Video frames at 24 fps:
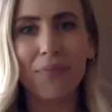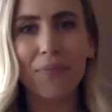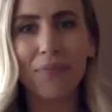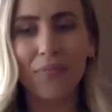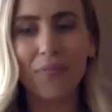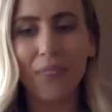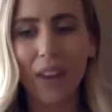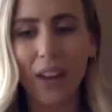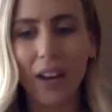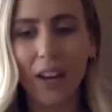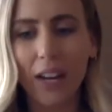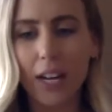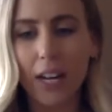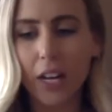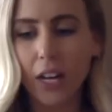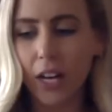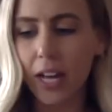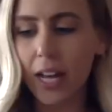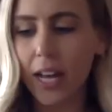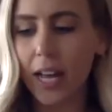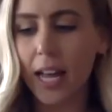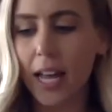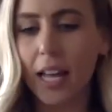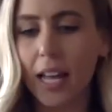Very
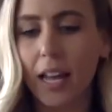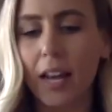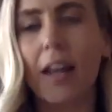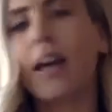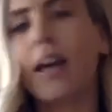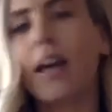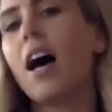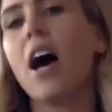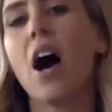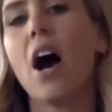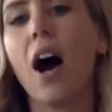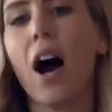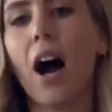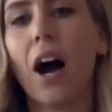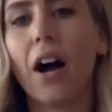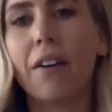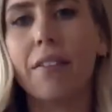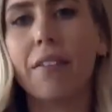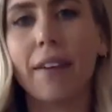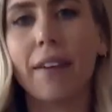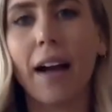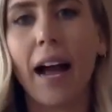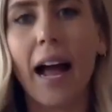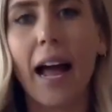good. All
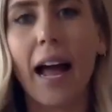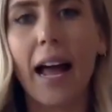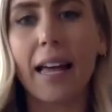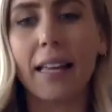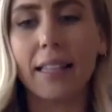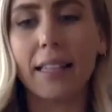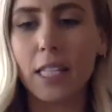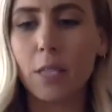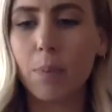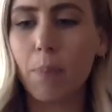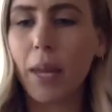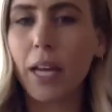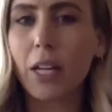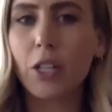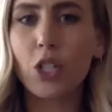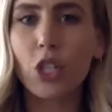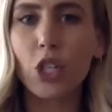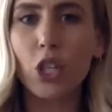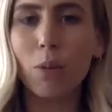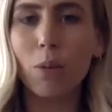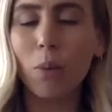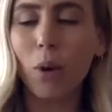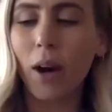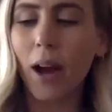right, let's pick
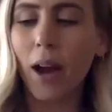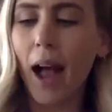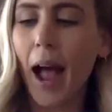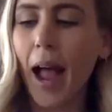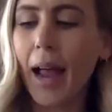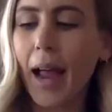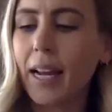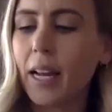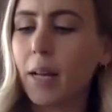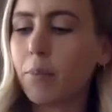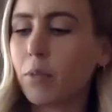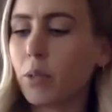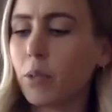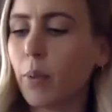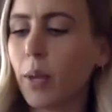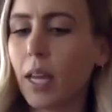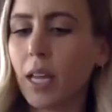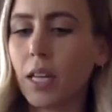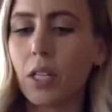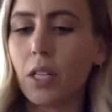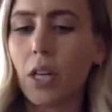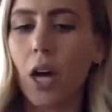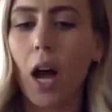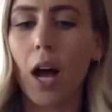2 more items we
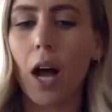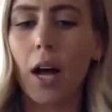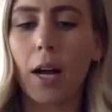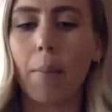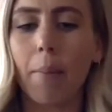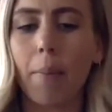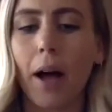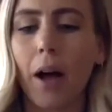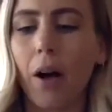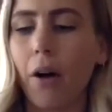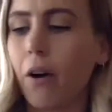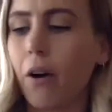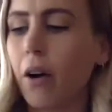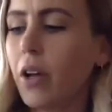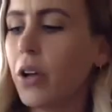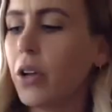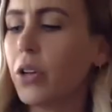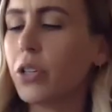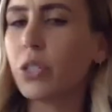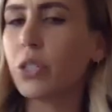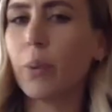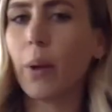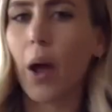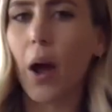can talk about.
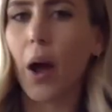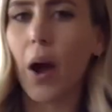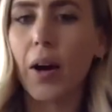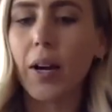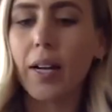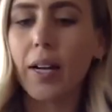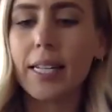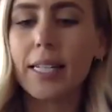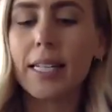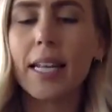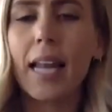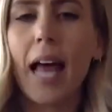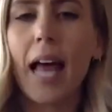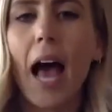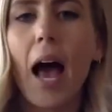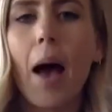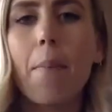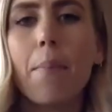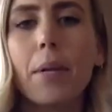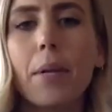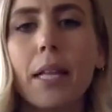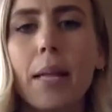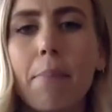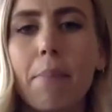So we already did
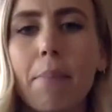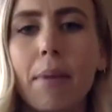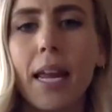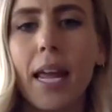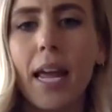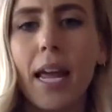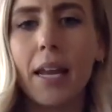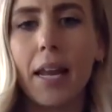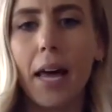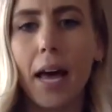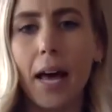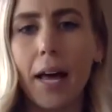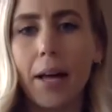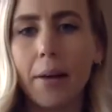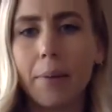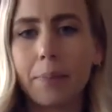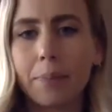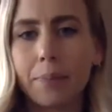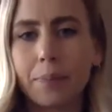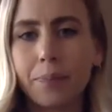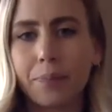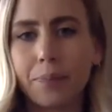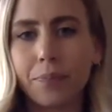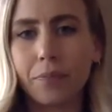apple and
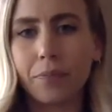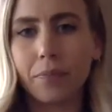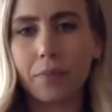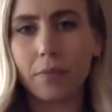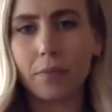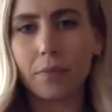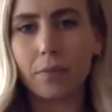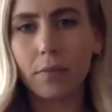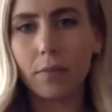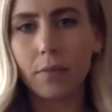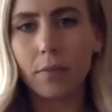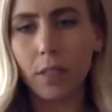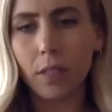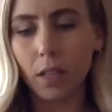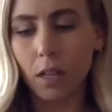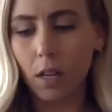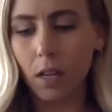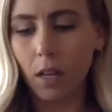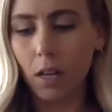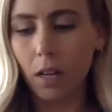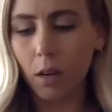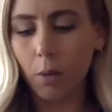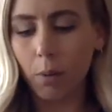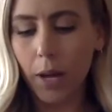banana.
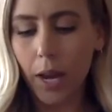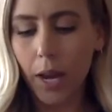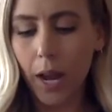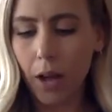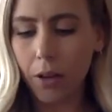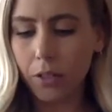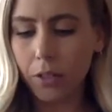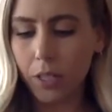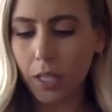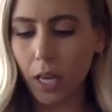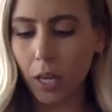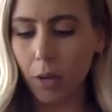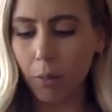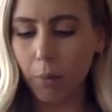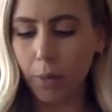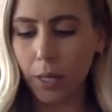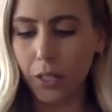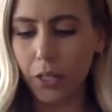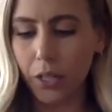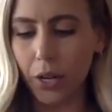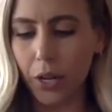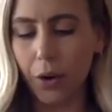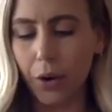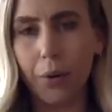What else can we do?